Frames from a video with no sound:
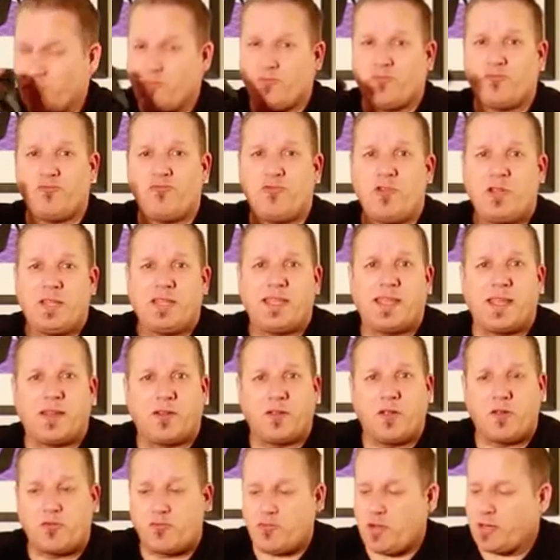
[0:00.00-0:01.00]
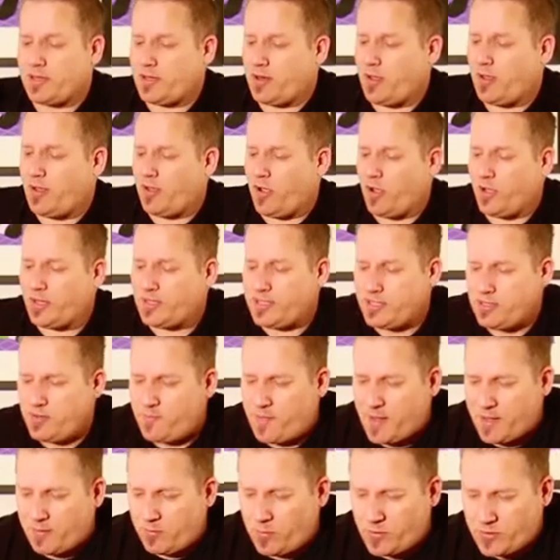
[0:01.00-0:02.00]
really get a great idea
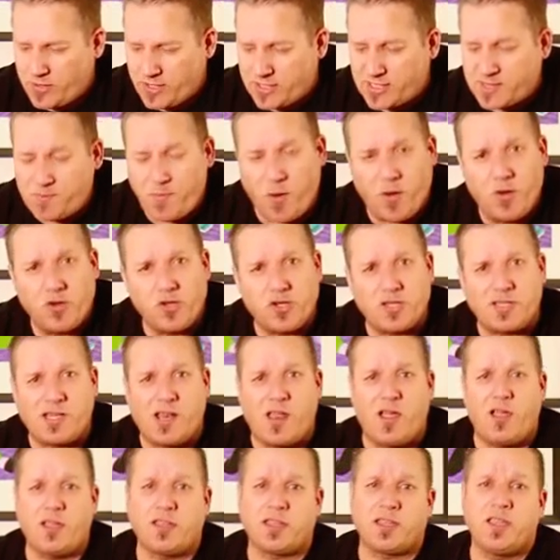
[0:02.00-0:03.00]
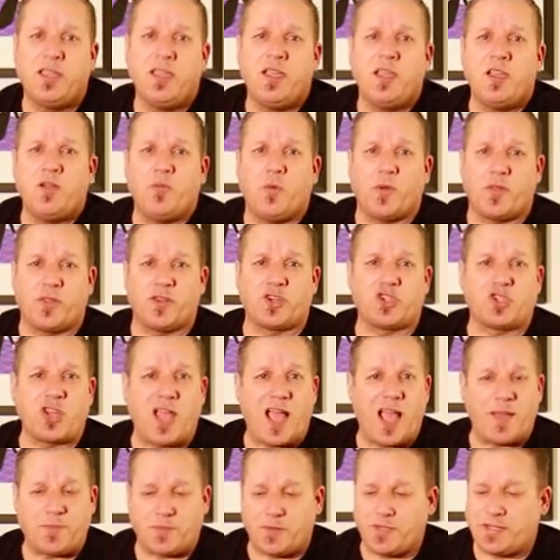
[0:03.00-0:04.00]
about what the exposure is like, what the
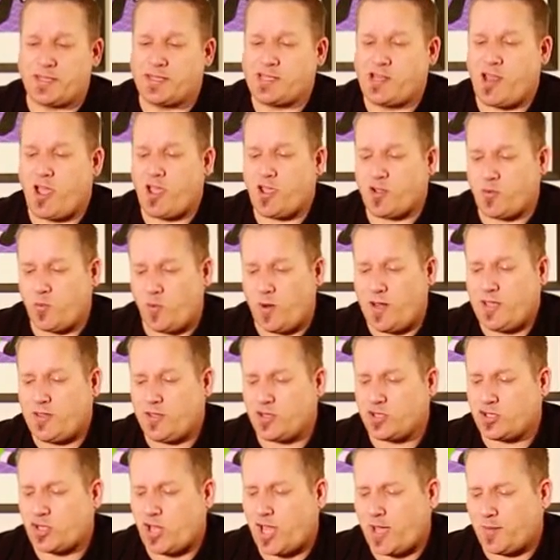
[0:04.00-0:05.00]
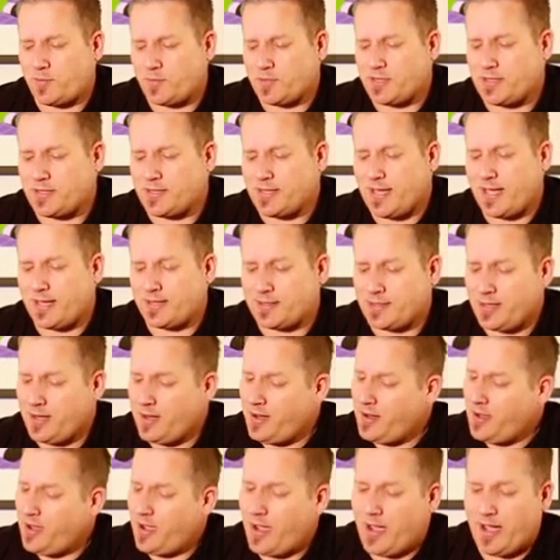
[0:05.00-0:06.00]
sharpness is like, where the sharpness is at,
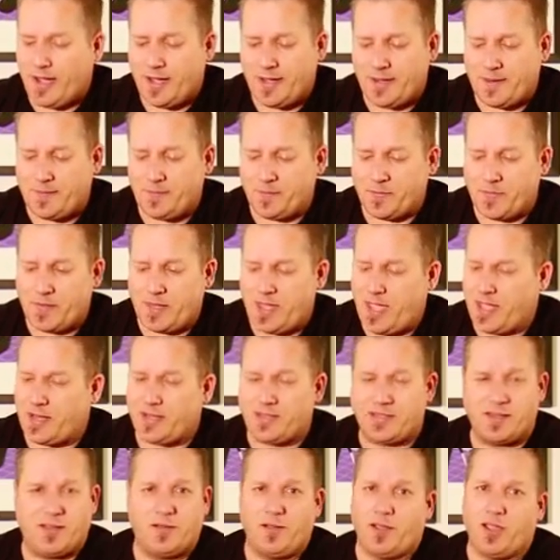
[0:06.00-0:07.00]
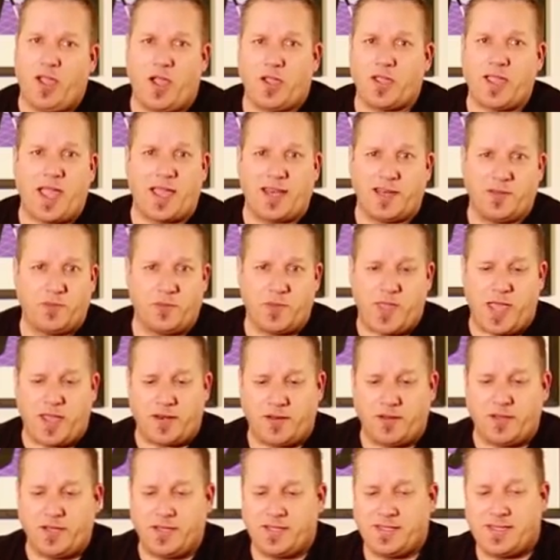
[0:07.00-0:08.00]
and I can't live without
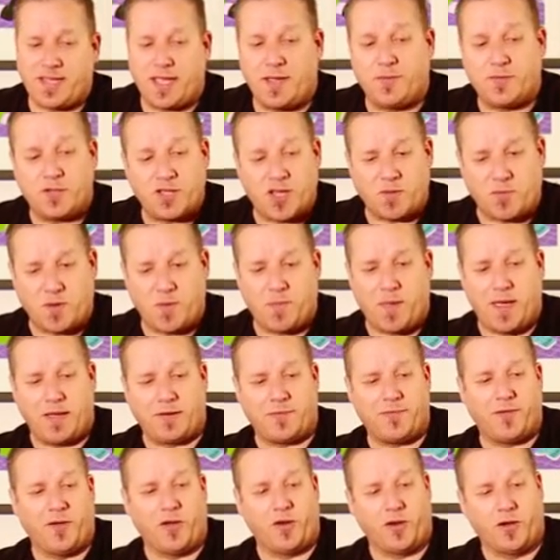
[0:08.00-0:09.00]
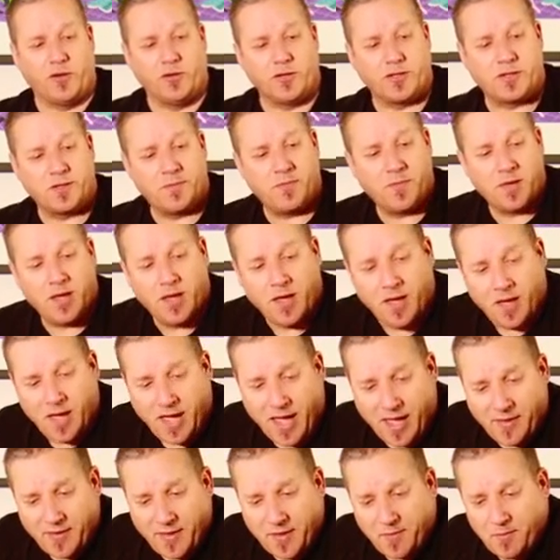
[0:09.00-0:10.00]
it. It saves so many bad photos.
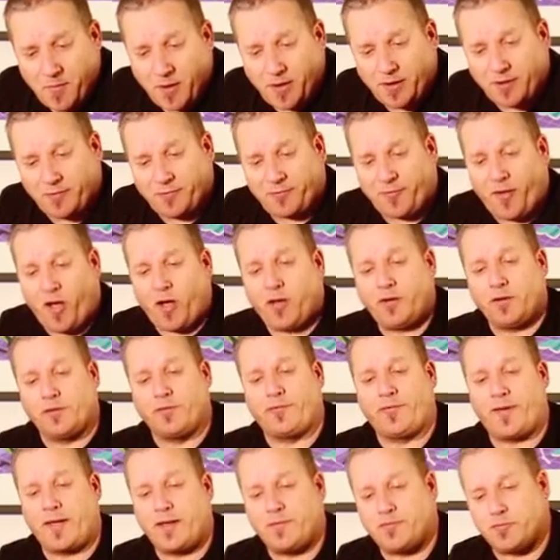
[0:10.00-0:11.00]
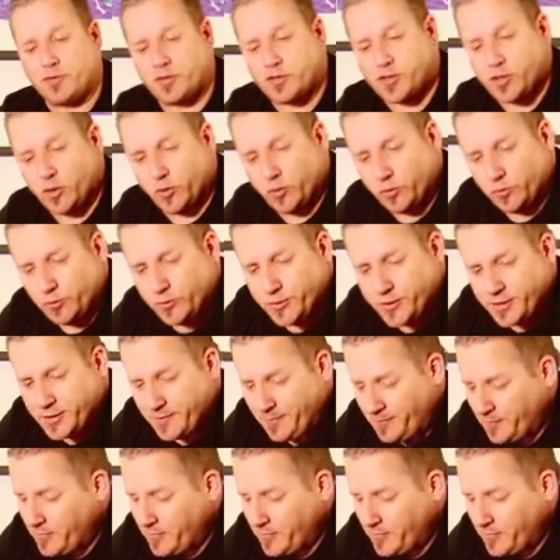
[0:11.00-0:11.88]
And then my final favourite tools